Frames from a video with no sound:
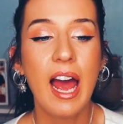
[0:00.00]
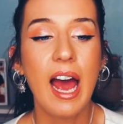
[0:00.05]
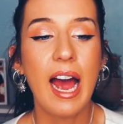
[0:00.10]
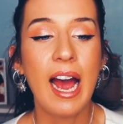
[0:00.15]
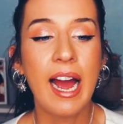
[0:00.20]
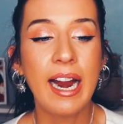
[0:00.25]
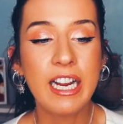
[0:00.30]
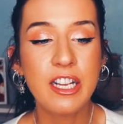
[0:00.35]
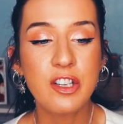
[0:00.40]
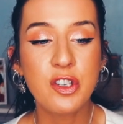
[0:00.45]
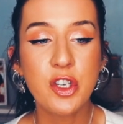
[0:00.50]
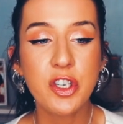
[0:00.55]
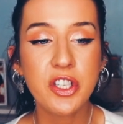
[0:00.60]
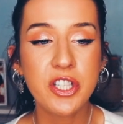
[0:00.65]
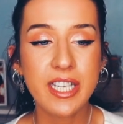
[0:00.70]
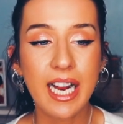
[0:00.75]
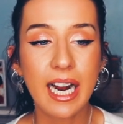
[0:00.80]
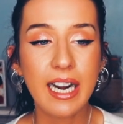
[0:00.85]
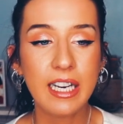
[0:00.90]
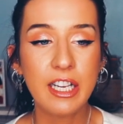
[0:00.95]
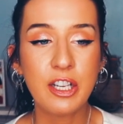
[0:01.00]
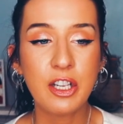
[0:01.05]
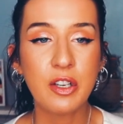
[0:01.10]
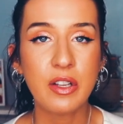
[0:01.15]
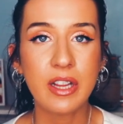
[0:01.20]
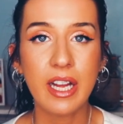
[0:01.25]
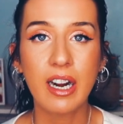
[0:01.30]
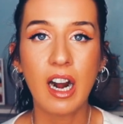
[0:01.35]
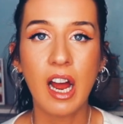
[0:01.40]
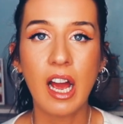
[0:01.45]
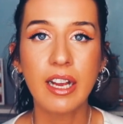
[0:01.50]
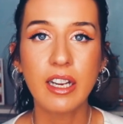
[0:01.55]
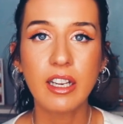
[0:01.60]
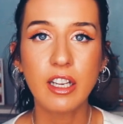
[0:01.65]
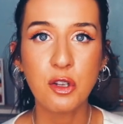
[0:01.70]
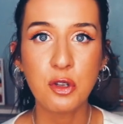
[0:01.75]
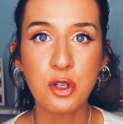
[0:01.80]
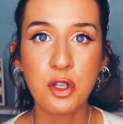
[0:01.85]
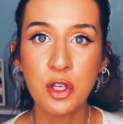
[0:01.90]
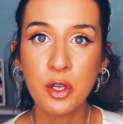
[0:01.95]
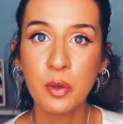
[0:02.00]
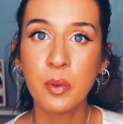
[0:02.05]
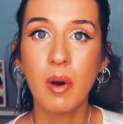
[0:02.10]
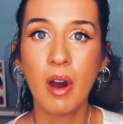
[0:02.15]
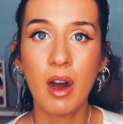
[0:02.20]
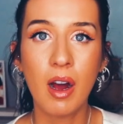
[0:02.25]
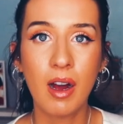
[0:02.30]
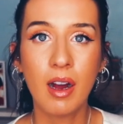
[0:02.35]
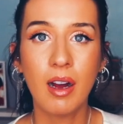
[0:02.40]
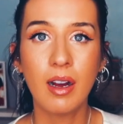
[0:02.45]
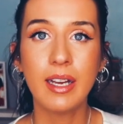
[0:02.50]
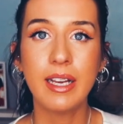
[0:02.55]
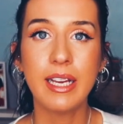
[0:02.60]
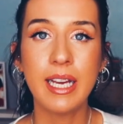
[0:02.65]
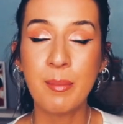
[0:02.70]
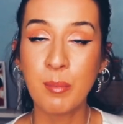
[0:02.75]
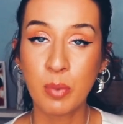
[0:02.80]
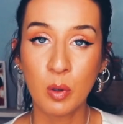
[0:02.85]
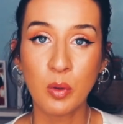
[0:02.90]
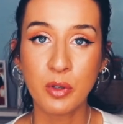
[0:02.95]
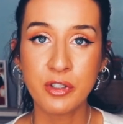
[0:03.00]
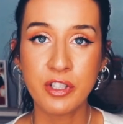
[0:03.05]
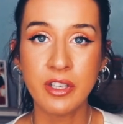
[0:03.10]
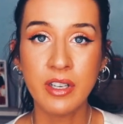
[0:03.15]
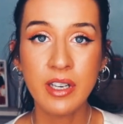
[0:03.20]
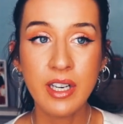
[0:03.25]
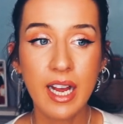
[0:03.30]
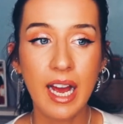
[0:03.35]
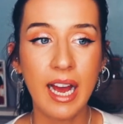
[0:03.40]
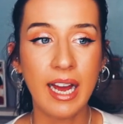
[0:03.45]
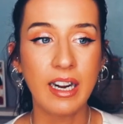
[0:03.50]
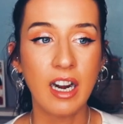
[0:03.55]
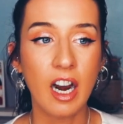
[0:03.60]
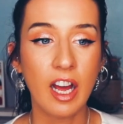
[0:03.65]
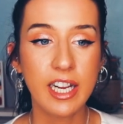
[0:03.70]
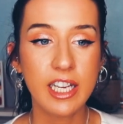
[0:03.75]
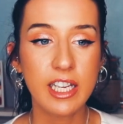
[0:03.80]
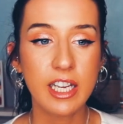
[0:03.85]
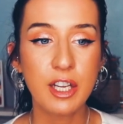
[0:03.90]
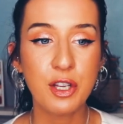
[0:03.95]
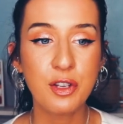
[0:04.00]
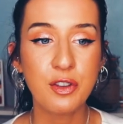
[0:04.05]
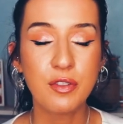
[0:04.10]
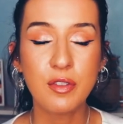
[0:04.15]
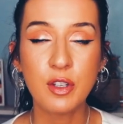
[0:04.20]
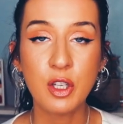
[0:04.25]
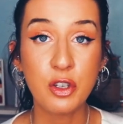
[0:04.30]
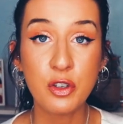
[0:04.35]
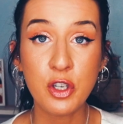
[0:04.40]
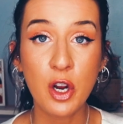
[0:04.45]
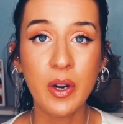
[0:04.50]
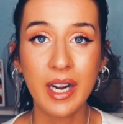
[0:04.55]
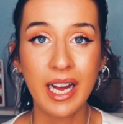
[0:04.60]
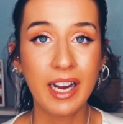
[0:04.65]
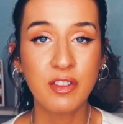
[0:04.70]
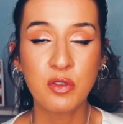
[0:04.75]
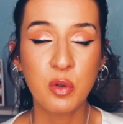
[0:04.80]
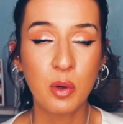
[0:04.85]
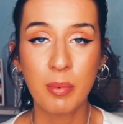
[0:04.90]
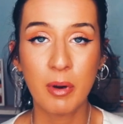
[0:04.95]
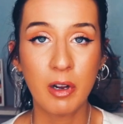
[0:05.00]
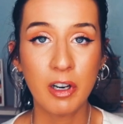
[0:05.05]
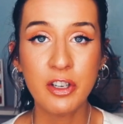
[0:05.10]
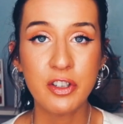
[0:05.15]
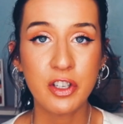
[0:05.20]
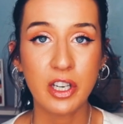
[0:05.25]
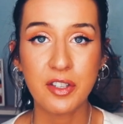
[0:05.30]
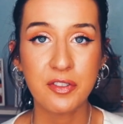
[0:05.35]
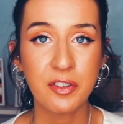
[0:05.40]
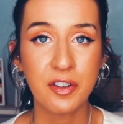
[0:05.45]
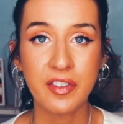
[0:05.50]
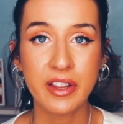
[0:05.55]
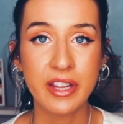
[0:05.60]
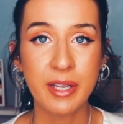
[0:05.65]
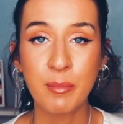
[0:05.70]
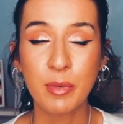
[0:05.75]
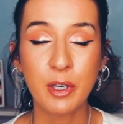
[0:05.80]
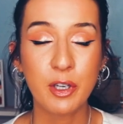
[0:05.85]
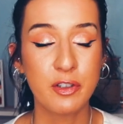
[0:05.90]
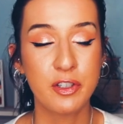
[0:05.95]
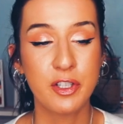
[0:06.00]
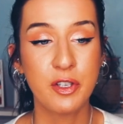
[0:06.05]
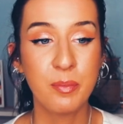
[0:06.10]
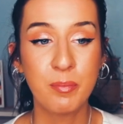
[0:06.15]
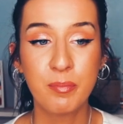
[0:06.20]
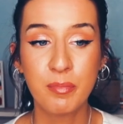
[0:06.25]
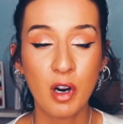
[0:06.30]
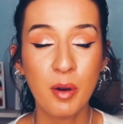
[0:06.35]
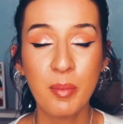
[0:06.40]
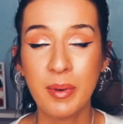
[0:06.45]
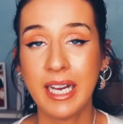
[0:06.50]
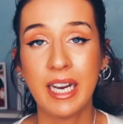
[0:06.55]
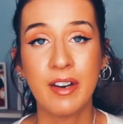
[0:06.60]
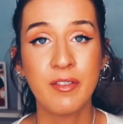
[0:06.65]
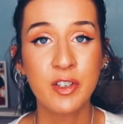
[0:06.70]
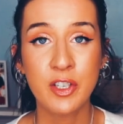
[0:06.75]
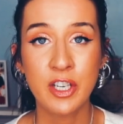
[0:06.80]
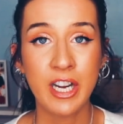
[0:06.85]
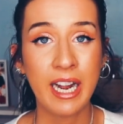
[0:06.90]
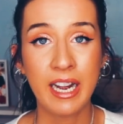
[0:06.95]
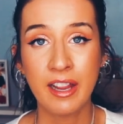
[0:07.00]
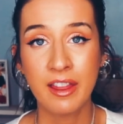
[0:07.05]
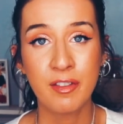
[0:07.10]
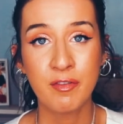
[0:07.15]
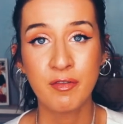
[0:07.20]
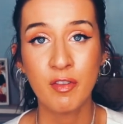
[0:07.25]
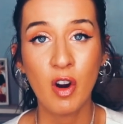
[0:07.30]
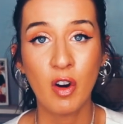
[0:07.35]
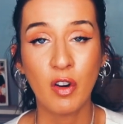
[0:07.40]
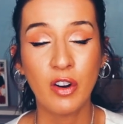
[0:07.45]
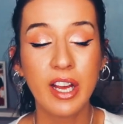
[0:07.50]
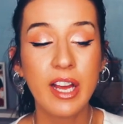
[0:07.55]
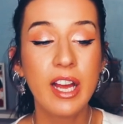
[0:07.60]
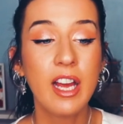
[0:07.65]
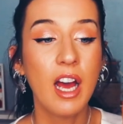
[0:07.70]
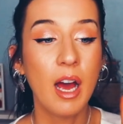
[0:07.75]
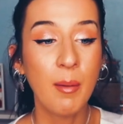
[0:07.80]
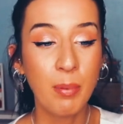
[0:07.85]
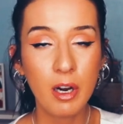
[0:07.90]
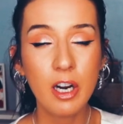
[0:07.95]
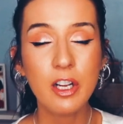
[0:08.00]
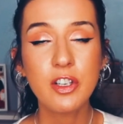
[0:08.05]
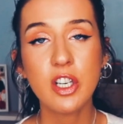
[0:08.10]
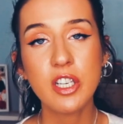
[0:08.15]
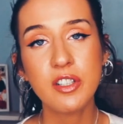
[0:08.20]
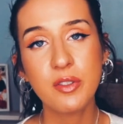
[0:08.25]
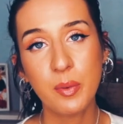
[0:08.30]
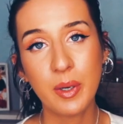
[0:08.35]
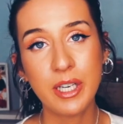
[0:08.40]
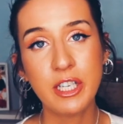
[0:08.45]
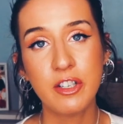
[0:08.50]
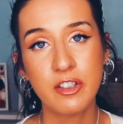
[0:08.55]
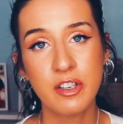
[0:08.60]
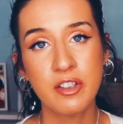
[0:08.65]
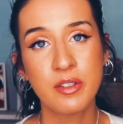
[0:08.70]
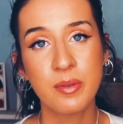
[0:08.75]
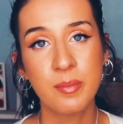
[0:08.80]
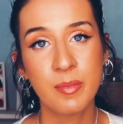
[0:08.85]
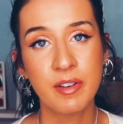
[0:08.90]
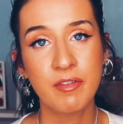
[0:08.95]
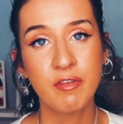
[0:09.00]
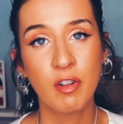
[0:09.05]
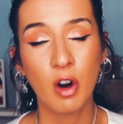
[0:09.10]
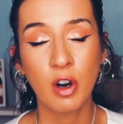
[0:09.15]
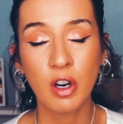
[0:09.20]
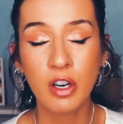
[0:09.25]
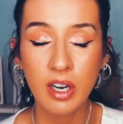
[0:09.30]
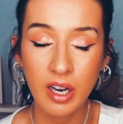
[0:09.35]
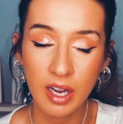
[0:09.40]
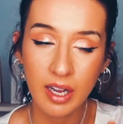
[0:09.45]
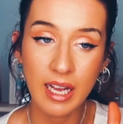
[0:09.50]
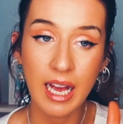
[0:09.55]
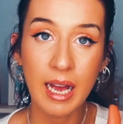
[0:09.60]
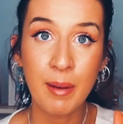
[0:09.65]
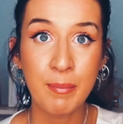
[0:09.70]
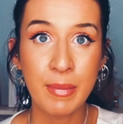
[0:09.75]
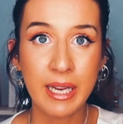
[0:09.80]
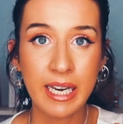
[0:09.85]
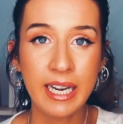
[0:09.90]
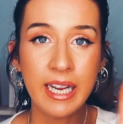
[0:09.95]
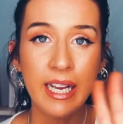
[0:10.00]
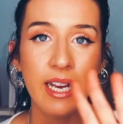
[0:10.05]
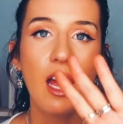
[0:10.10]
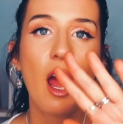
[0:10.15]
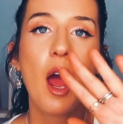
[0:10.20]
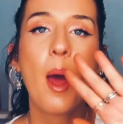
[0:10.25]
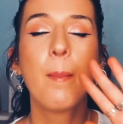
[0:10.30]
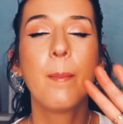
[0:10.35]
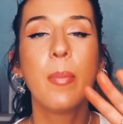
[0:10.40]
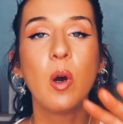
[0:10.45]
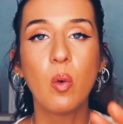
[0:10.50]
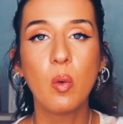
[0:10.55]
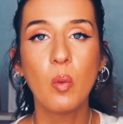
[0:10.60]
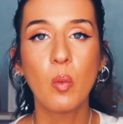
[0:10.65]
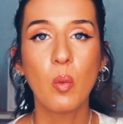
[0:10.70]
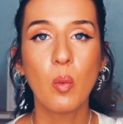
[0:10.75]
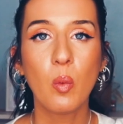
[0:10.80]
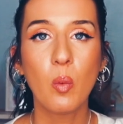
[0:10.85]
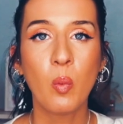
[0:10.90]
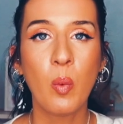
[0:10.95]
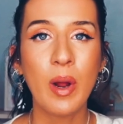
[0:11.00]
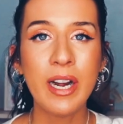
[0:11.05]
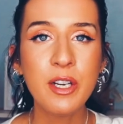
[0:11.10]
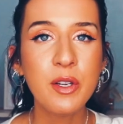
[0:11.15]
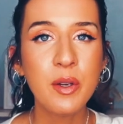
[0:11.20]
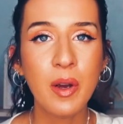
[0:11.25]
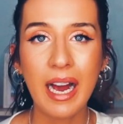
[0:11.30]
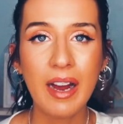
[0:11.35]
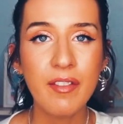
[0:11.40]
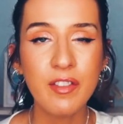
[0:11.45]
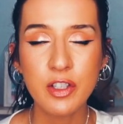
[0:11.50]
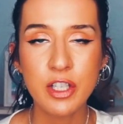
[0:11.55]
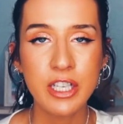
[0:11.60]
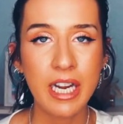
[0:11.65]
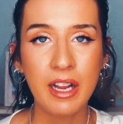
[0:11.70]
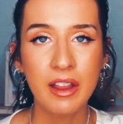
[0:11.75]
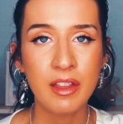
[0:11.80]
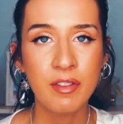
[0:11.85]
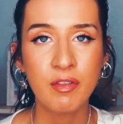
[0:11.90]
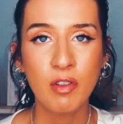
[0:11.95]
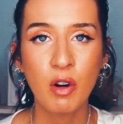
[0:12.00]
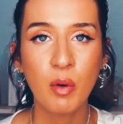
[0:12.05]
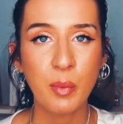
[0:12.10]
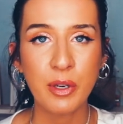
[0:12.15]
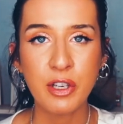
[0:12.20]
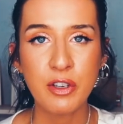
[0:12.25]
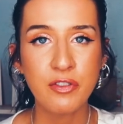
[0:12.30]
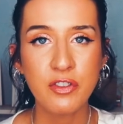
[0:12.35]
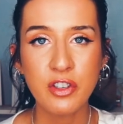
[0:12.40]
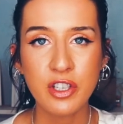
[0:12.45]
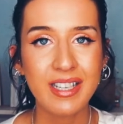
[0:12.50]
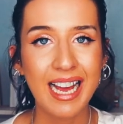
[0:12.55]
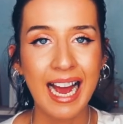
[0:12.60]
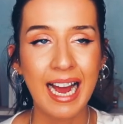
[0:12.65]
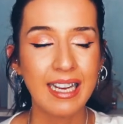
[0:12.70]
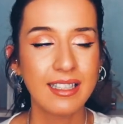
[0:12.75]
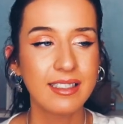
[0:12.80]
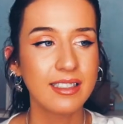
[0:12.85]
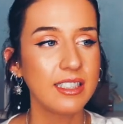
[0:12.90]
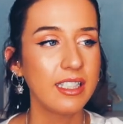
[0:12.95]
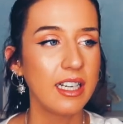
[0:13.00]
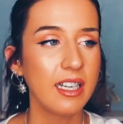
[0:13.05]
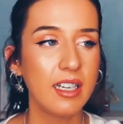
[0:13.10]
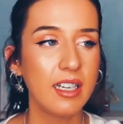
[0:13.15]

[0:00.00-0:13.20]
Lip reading: And it's just telling you that like you are important and like you don't have to apologize for everything, because you probably haven't done anything wrong. Apologize when you've done something wrong and mean it, but when you haven't done anything wrong, when you've just asked